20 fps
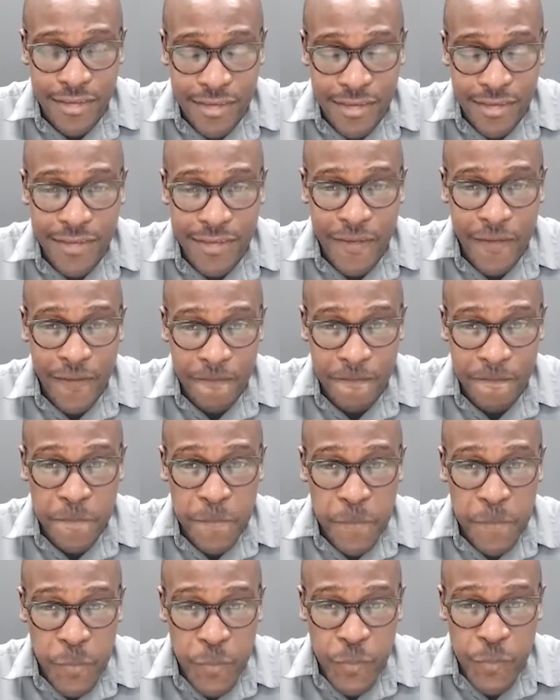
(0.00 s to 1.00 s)

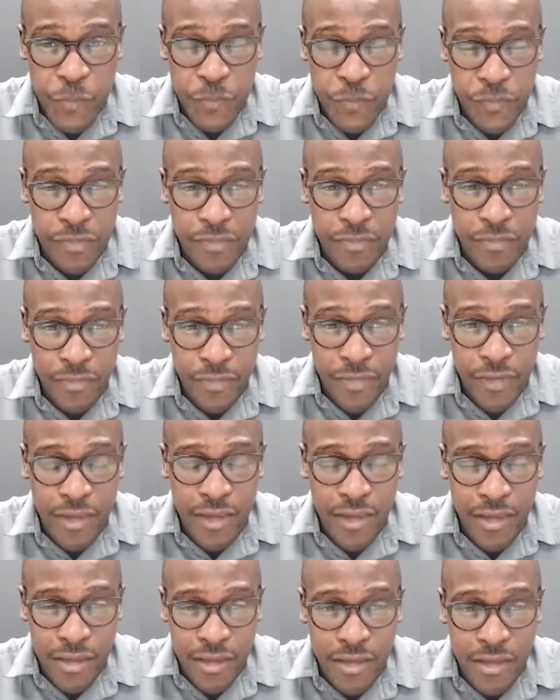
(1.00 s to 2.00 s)

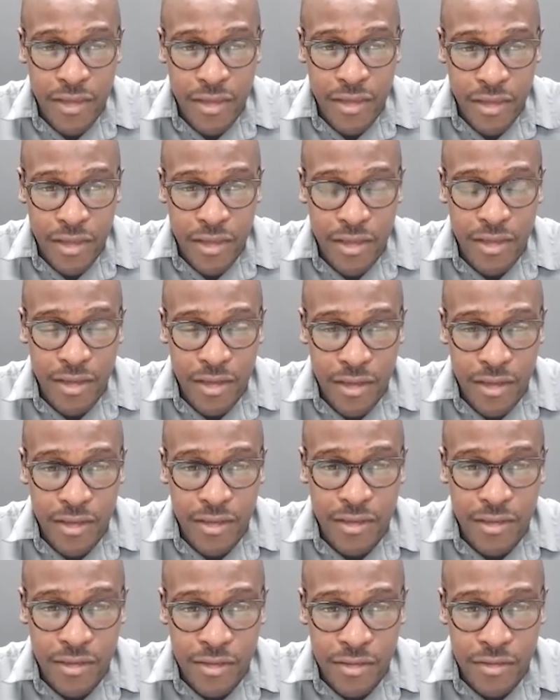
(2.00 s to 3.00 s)

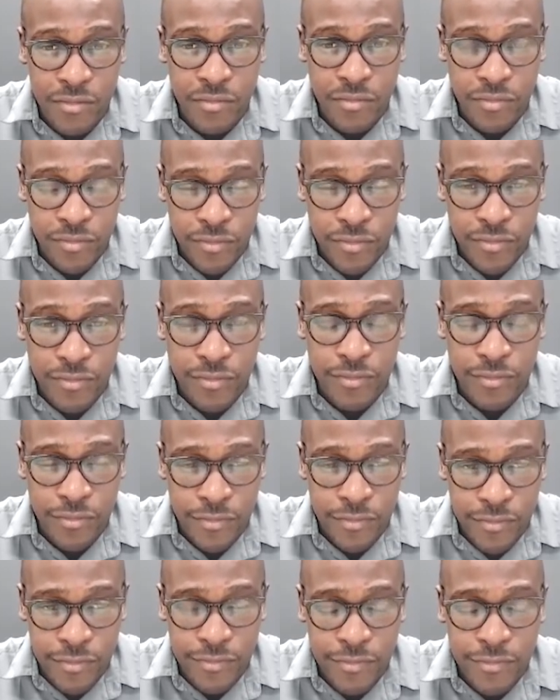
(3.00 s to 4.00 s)

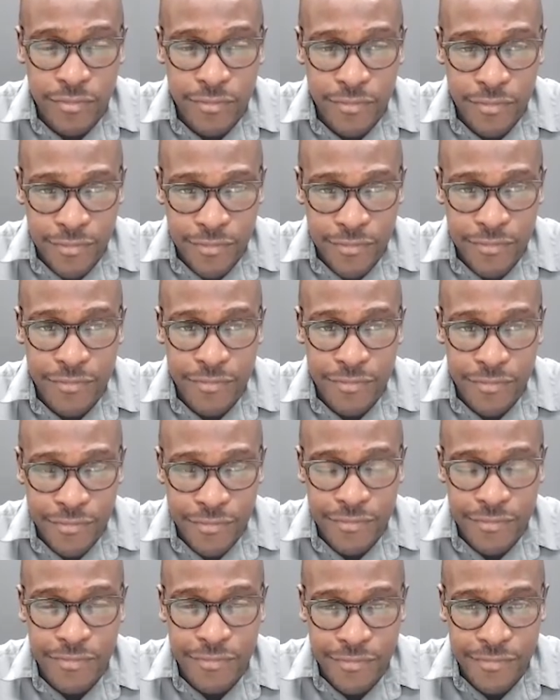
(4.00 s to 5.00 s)

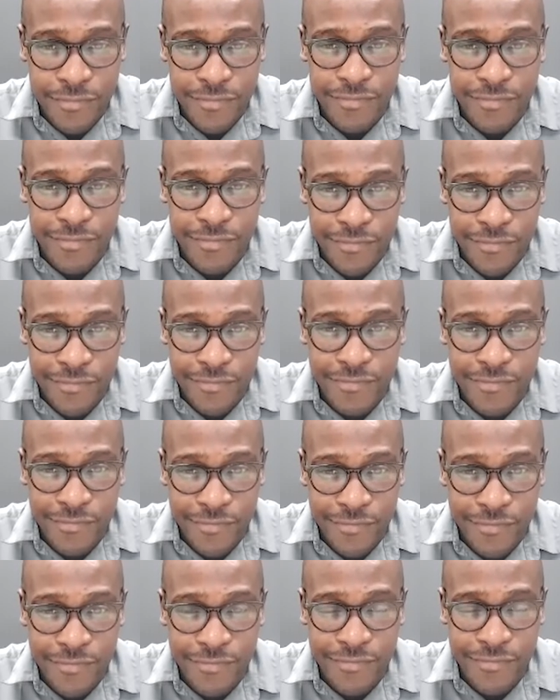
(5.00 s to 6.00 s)

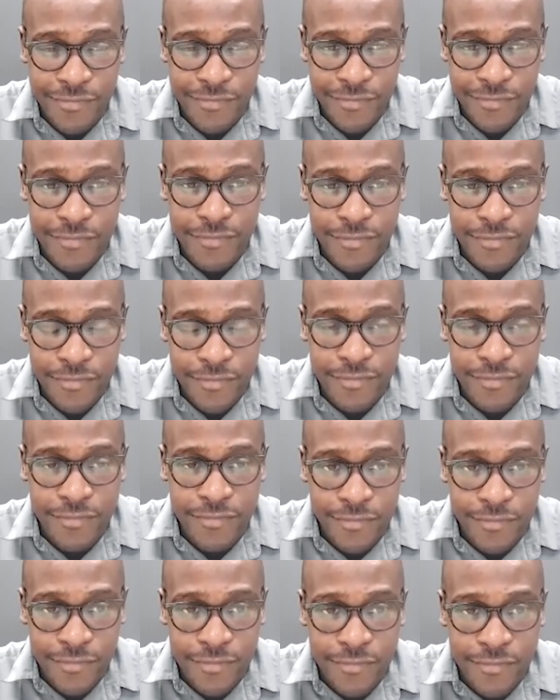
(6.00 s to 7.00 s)

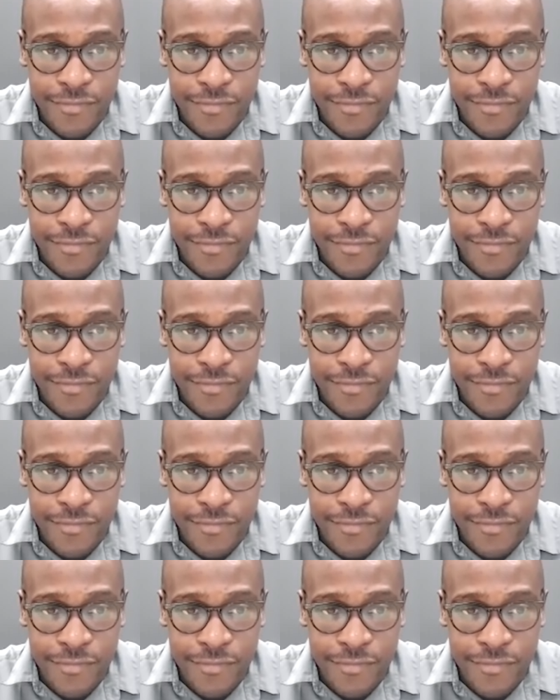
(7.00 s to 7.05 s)
[no speech]